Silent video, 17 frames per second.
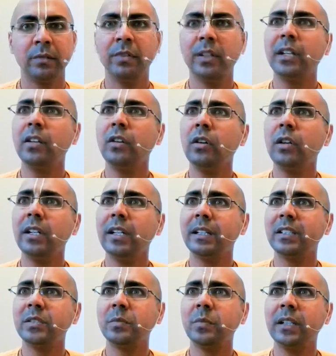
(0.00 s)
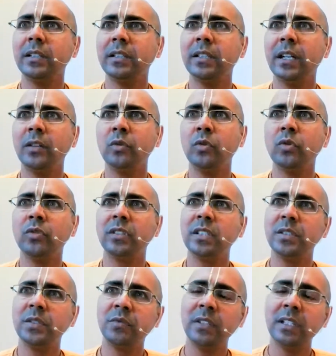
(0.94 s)
We cannot expect that, oh,
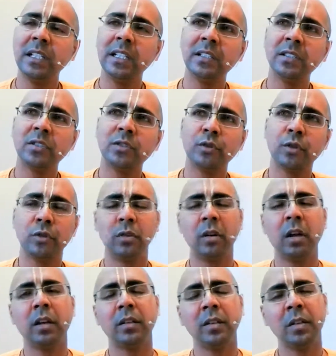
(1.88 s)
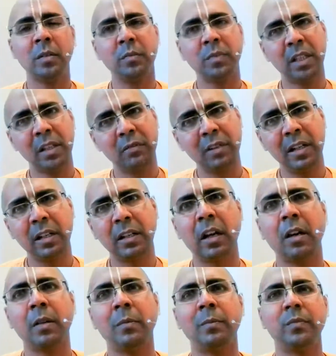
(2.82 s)
these feelings should not come, they will
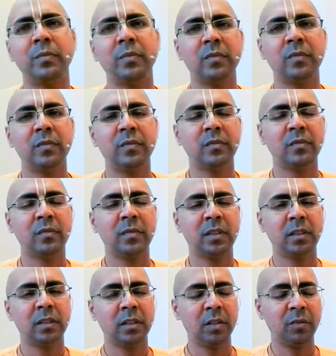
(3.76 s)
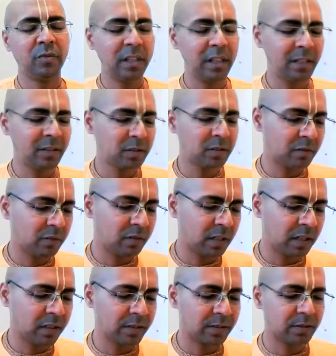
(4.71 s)
come. The feelings of
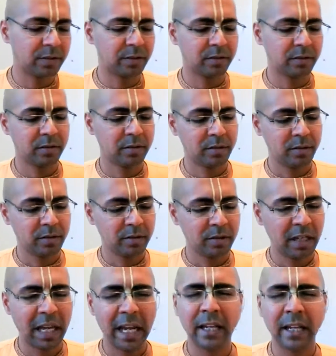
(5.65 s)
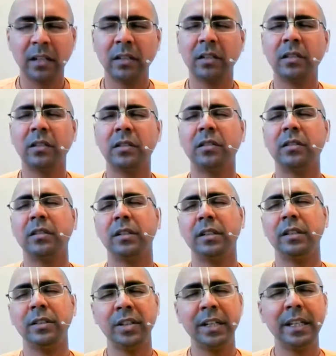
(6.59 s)
lust, anger,
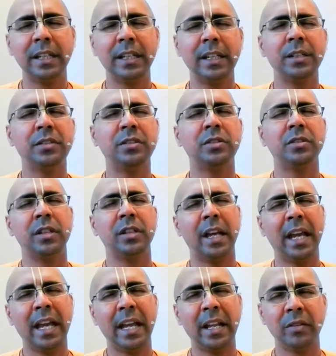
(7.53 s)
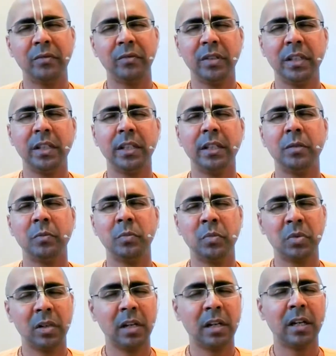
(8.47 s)
greed, envy,
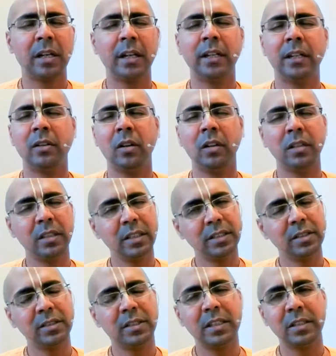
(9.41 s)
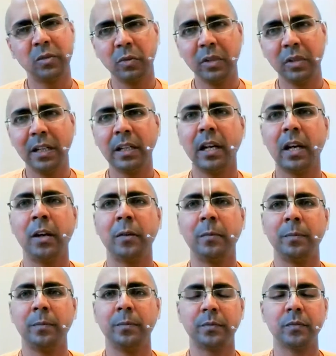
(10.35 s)
pride, all these things will
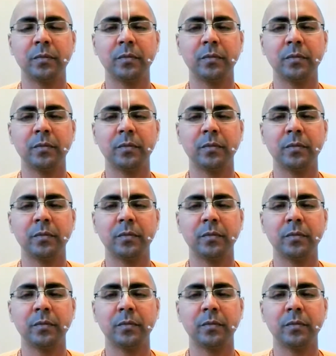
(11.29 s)
come.